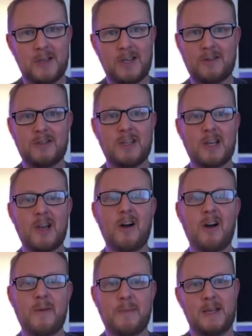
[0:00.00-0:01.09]
because the
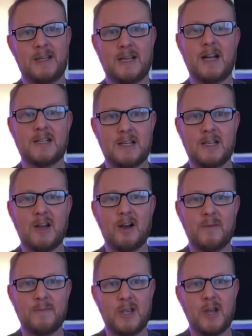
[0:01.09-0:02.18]
carpet has actually
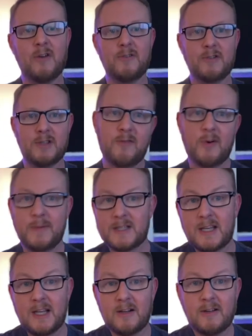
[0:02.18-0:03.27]
gone beyond the rubber
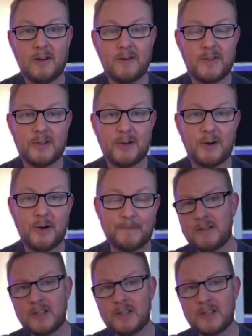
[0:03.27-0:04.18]
seal of the door.